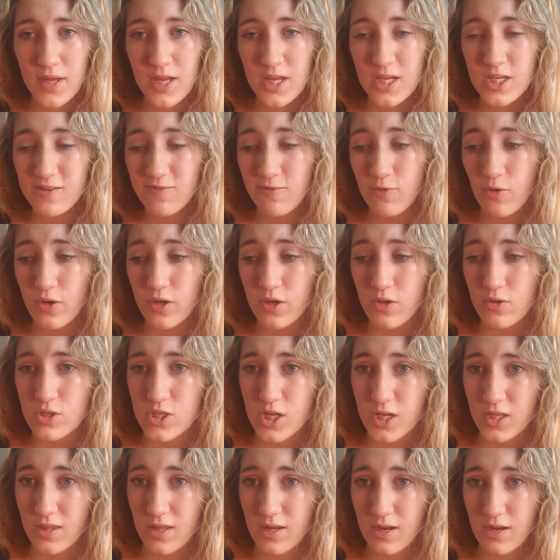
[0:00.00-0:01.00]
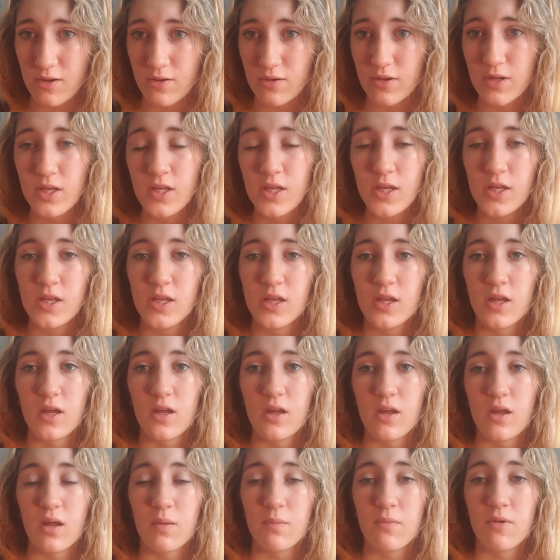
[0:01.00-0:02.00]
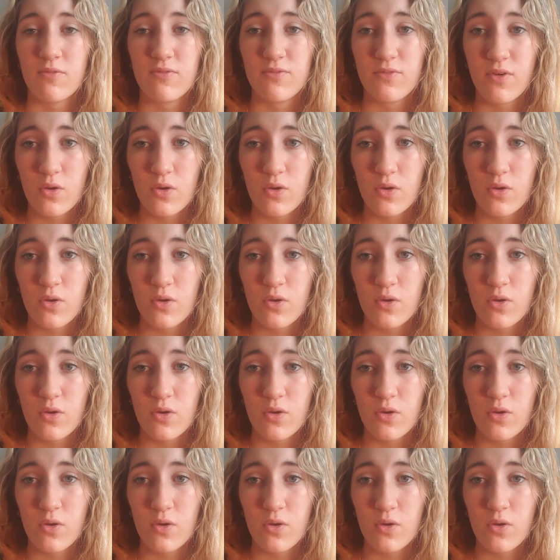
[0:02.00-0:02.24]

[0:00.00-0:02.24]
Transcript: page if you want to go check that out um,